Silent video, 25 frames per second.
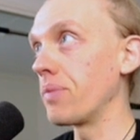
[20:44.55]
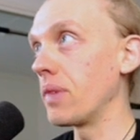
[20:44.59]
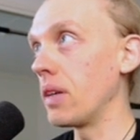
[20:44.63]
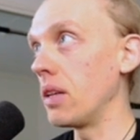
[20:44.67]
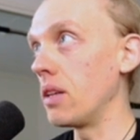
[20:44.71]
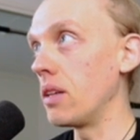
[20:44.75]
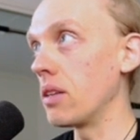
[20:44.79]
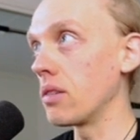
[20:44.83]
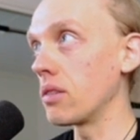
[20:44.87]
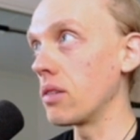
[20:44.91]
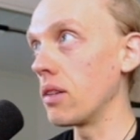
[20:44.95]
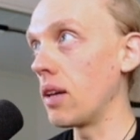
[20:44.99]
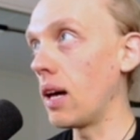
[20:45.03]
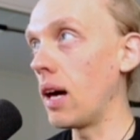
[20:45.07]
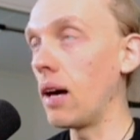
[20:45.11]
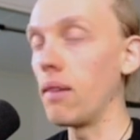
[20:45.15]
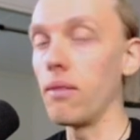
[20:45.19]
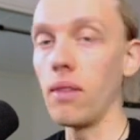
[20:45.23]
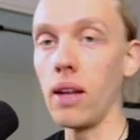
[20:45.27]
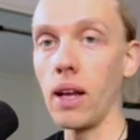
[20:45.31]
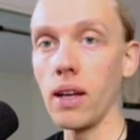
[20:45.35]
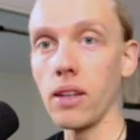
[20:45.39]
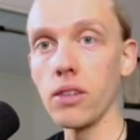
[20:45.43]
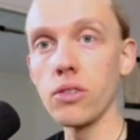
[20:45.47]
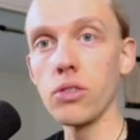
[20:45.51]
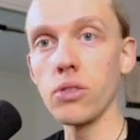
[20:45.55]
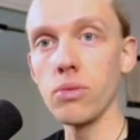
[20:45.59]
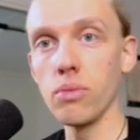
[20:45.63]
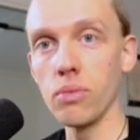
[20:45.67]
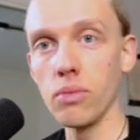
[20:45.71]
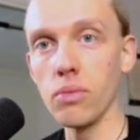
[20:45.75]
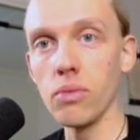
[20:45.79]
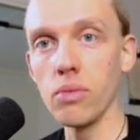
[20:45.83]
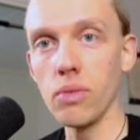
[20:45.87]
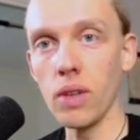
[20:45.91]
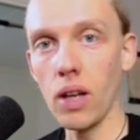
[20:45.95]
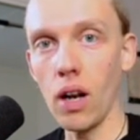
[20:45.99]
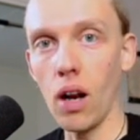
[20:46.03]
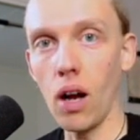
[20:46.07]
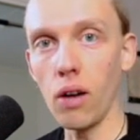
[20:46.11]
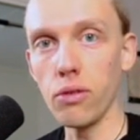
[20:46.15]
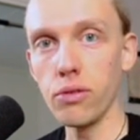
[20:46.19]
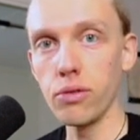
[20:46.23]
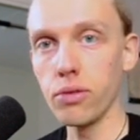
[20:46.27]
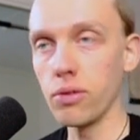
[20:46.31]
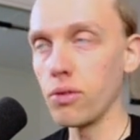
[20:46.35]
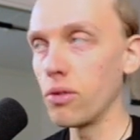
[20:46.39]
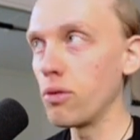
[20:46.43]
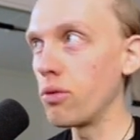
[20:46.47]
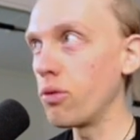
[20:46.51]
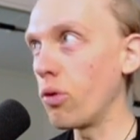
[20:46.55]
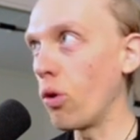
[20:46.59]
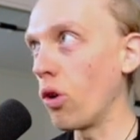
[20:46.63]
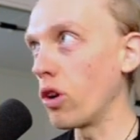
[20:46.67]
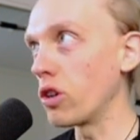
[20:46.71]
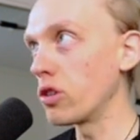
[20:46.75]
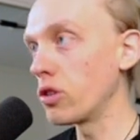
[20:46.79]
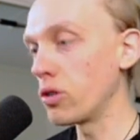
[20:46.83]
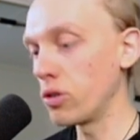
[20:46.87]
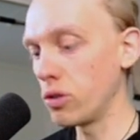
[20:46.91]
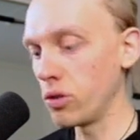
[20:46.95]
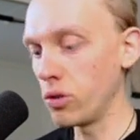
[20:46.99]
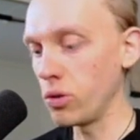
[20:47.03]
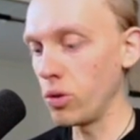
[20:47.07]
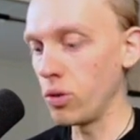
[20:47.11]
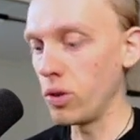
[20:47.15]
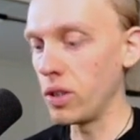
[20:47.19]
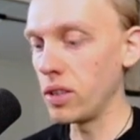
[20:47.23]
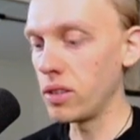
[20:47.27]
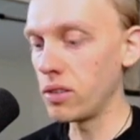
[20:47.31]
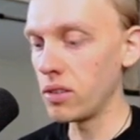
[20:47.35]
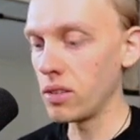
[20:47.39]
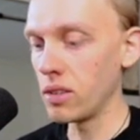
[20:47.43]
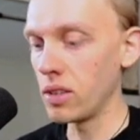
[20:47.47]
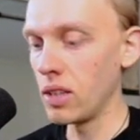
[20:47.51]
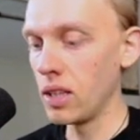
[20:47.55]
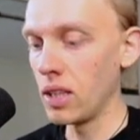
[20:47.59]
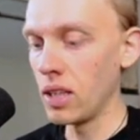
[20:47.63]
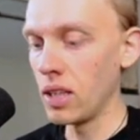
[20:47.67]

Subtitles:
it doesn't have like enough force to it.